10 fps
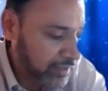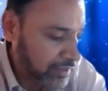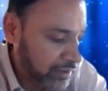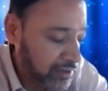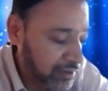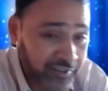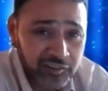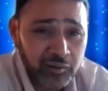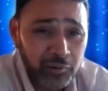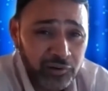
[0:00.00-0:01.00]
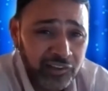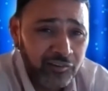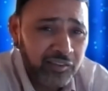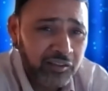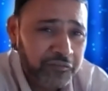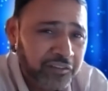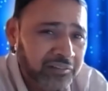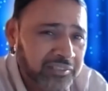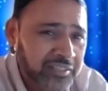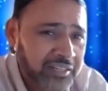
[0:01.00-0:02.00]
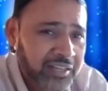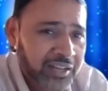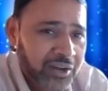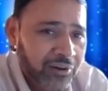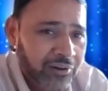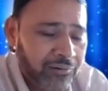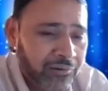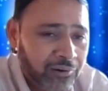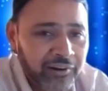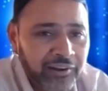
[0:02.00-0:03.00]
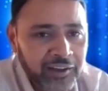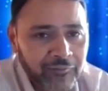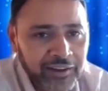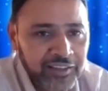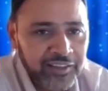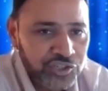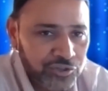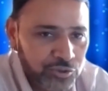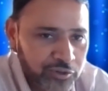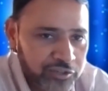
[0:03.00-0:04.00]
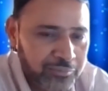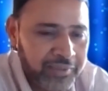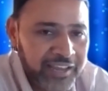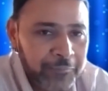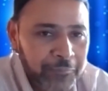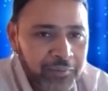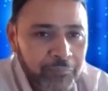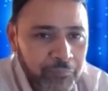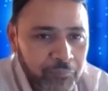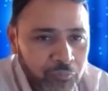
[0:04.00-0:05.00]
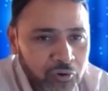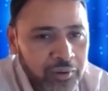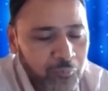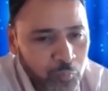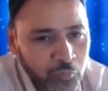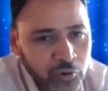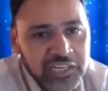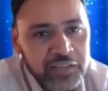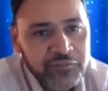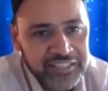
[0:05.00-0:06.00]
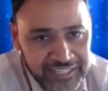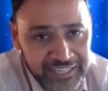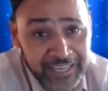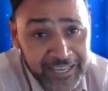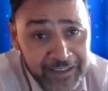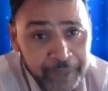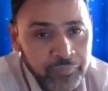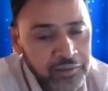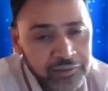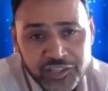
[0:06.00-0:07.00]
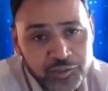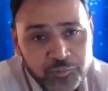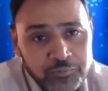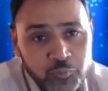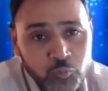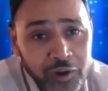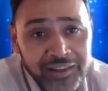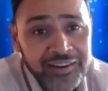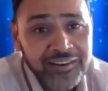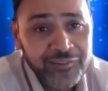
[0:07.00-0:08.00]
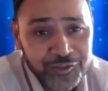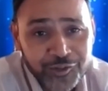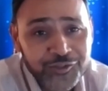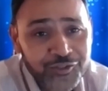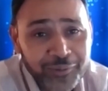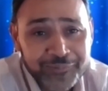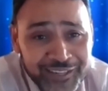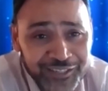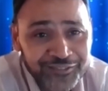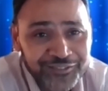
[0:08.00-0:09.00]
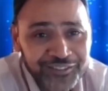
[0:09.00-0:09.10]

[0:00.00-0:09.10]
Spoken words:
a considerable leader in the field, or not, right? That's your choice to make. But mostly we see just one research objective,